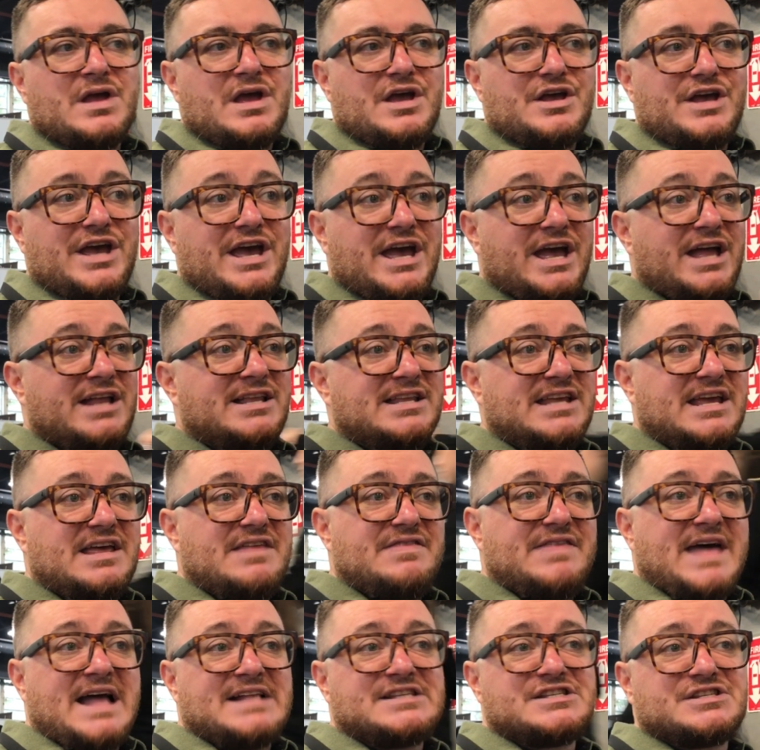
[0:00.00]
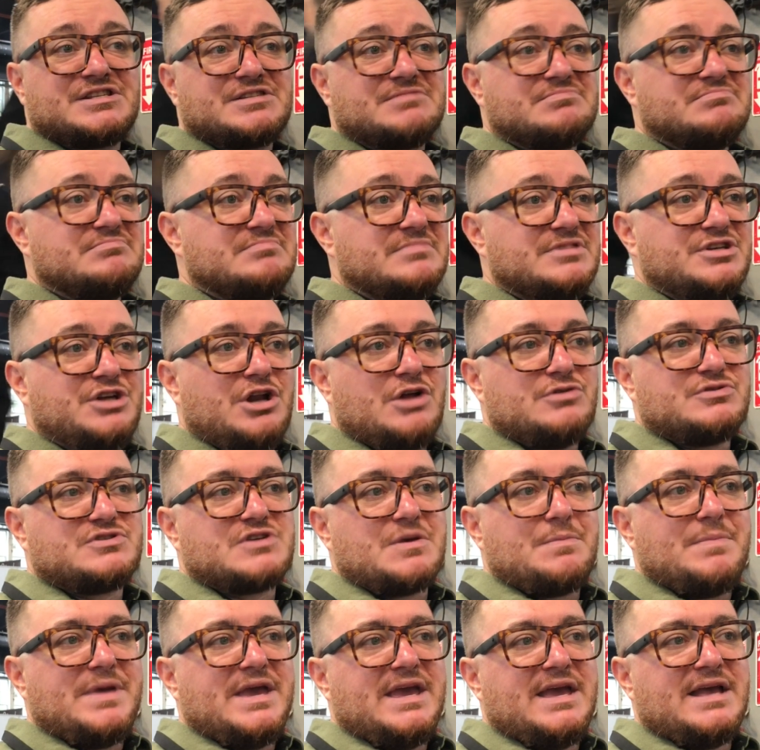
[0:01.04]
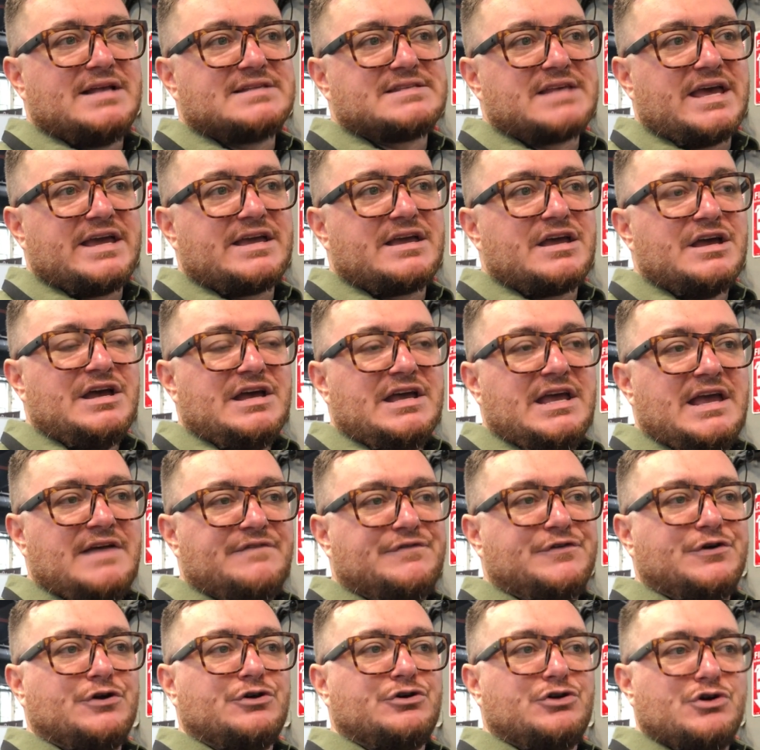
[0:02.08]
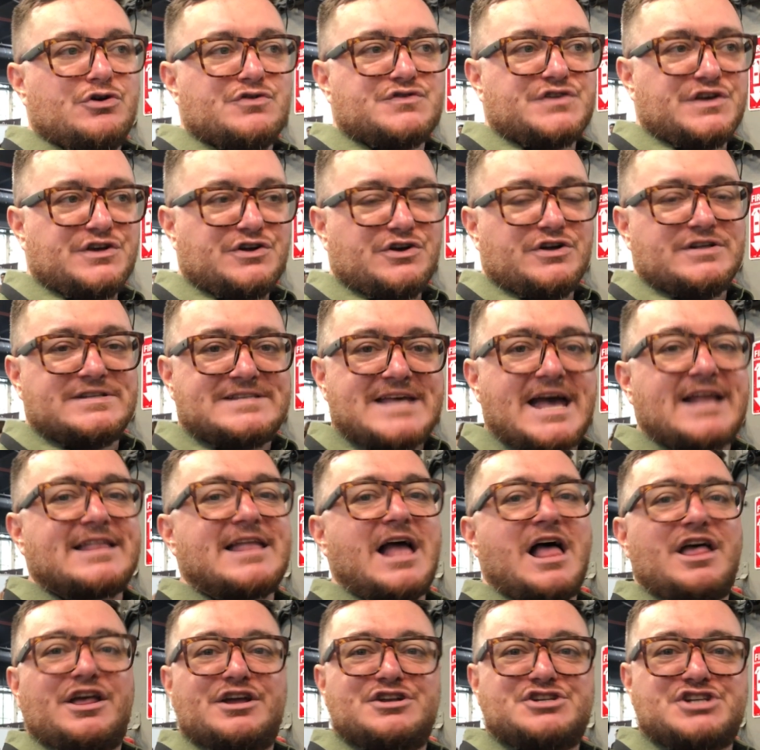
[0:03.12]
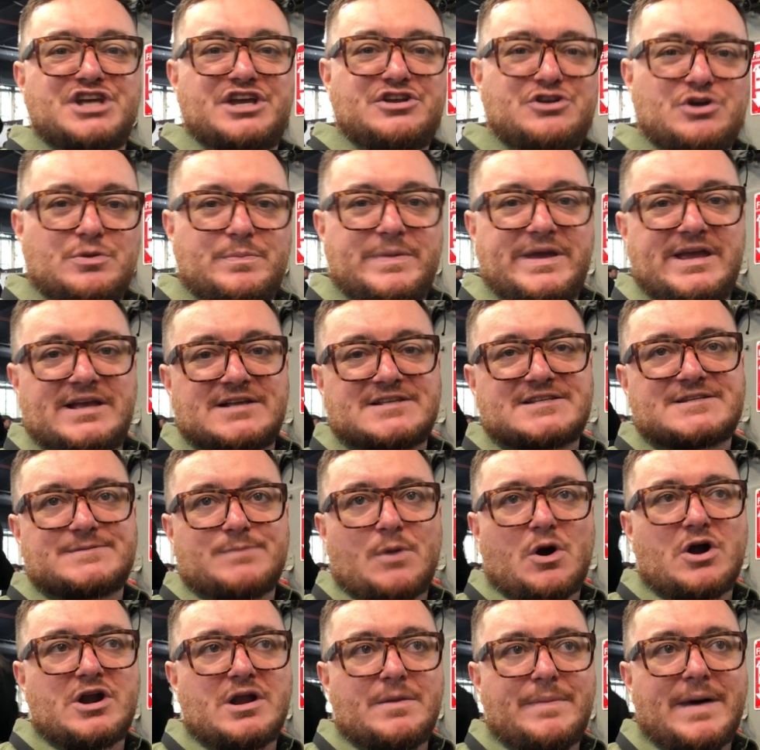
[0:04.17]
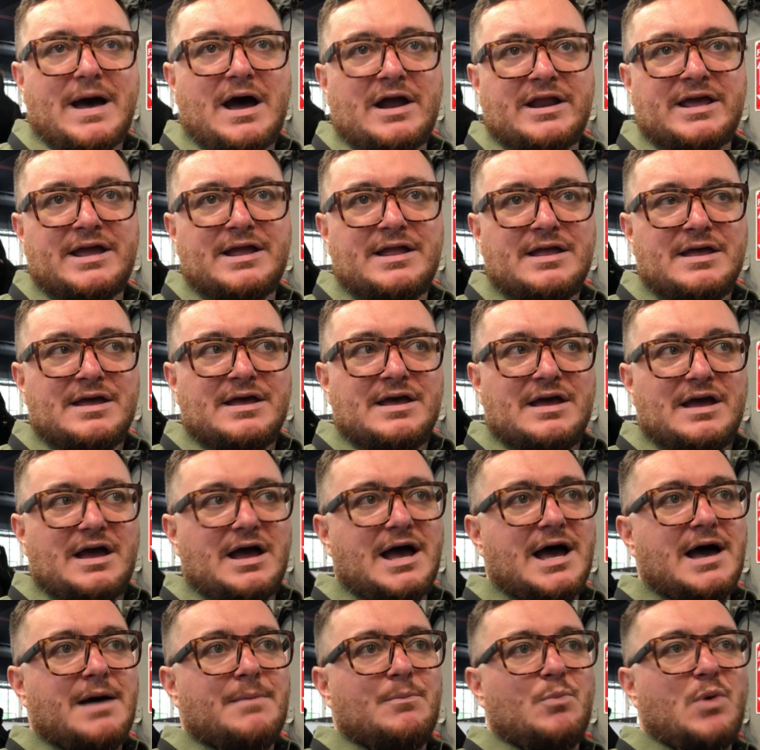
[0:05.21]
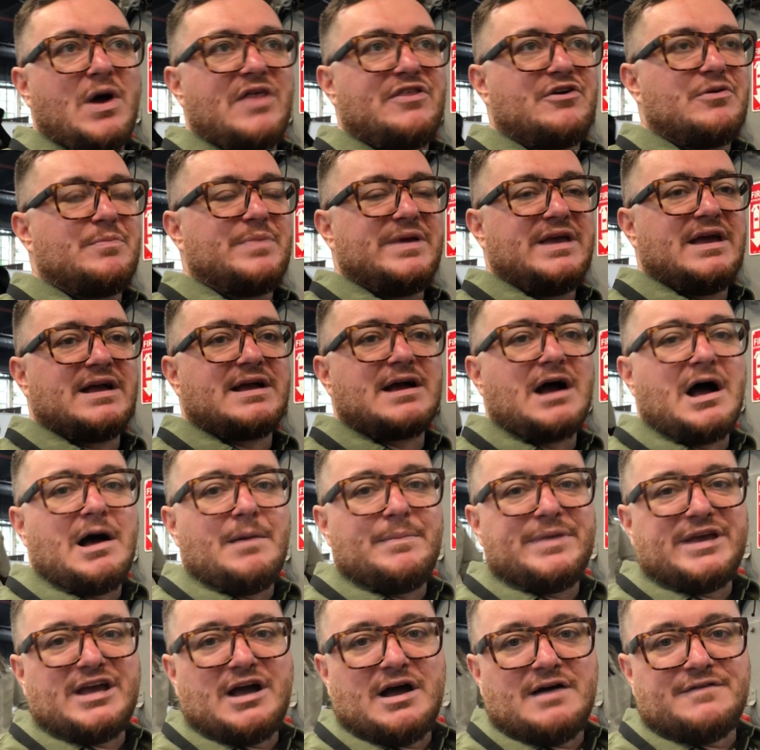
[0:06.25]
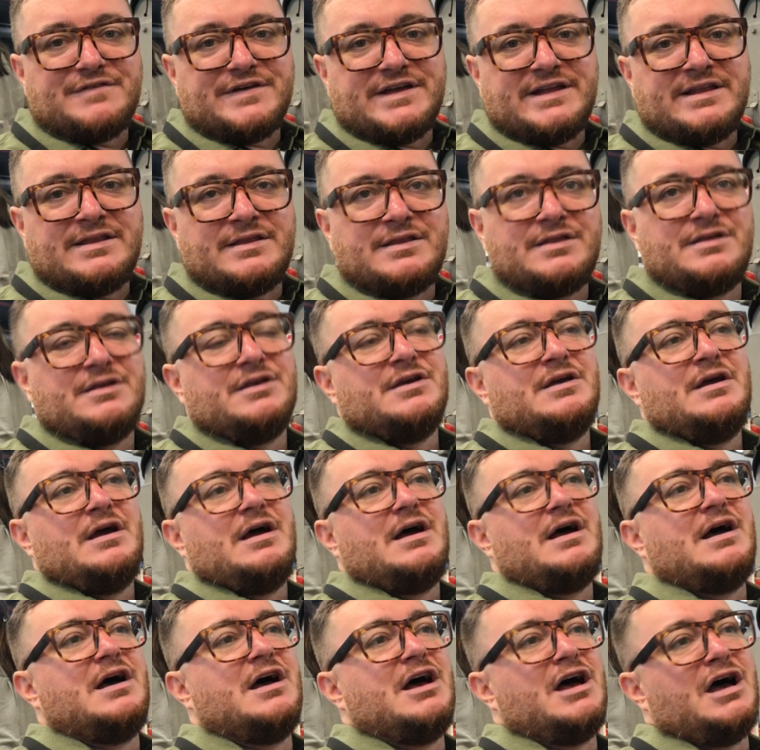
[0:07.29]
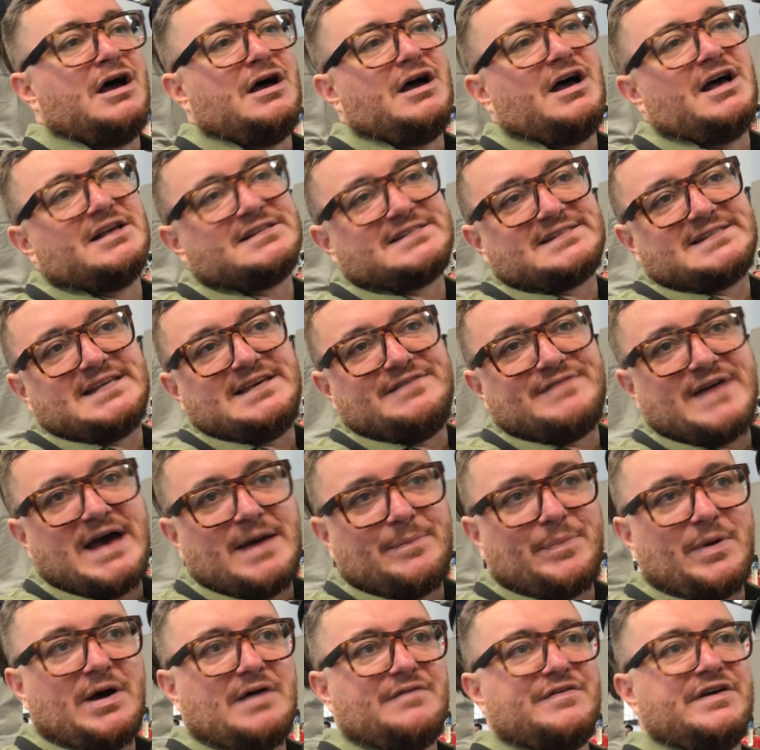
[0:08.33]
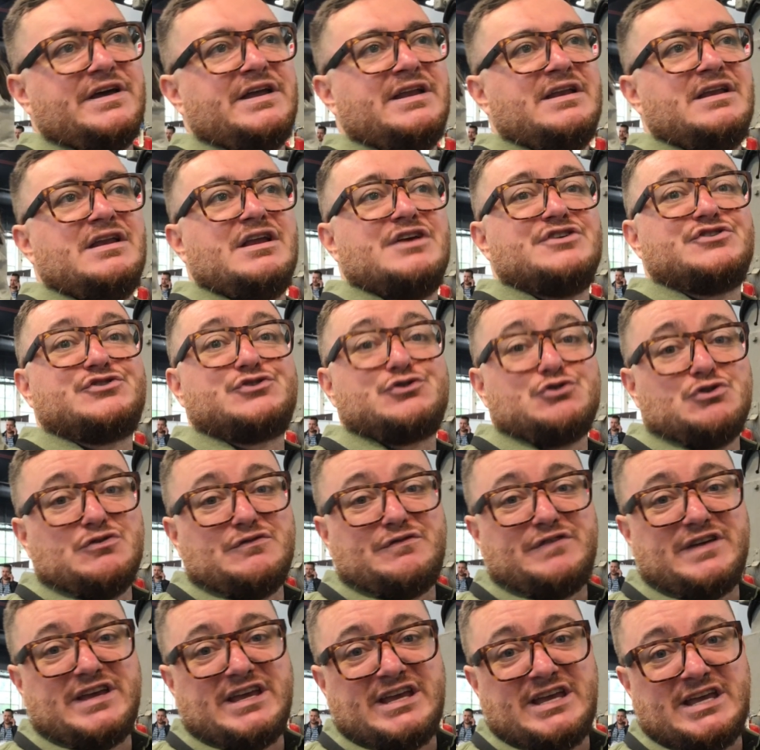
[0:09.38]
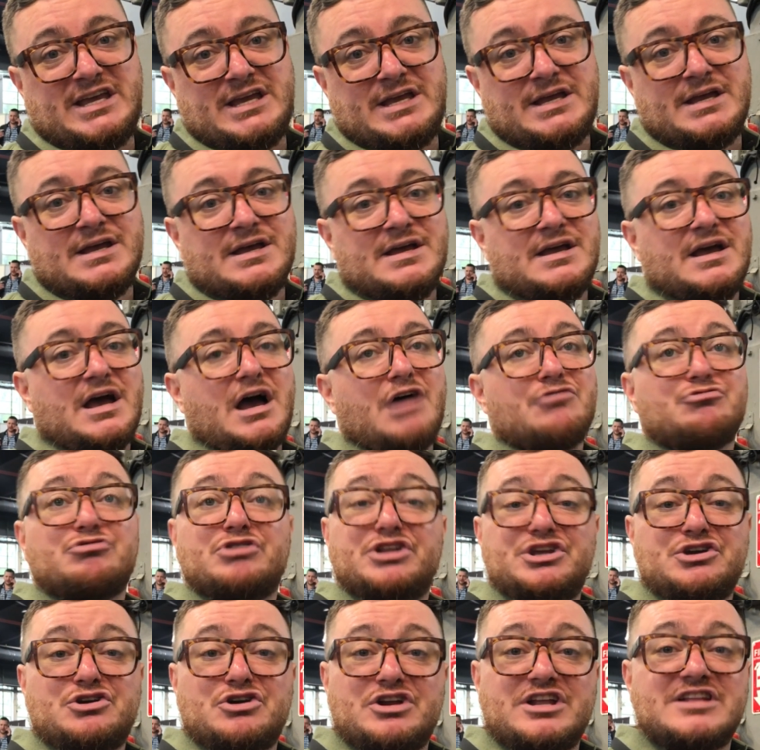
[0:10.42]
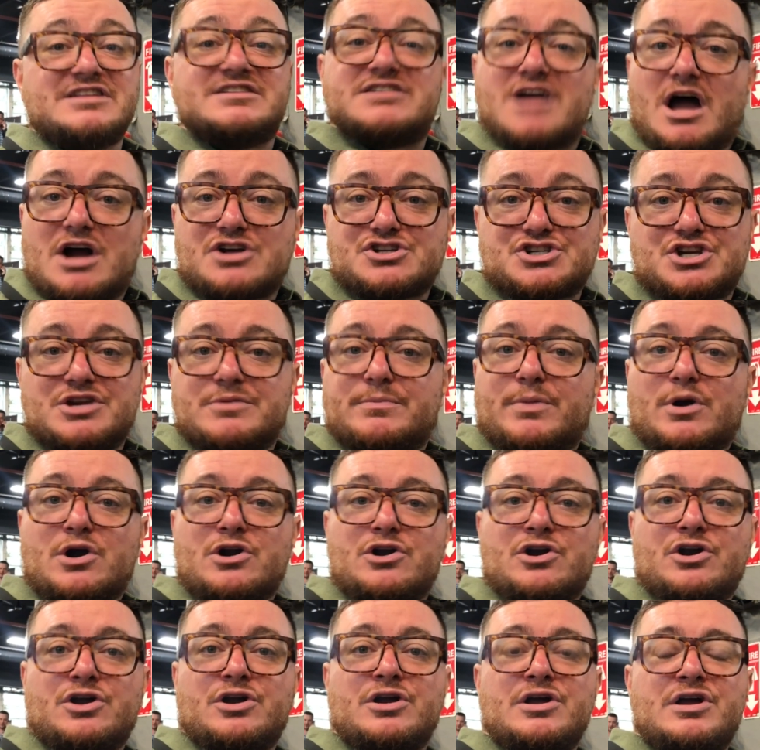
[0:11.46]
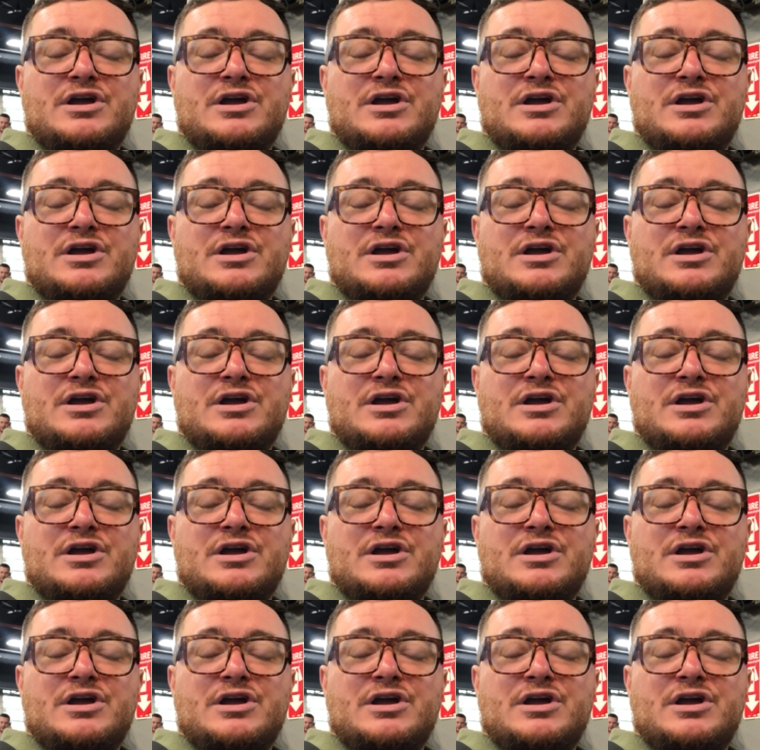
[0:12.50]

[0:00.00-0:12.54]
And that's, to me, is like if you're using good technology and you're being smart about it, whether it be a combi oven, a CVAP oven, sous vide, a really good induction burner,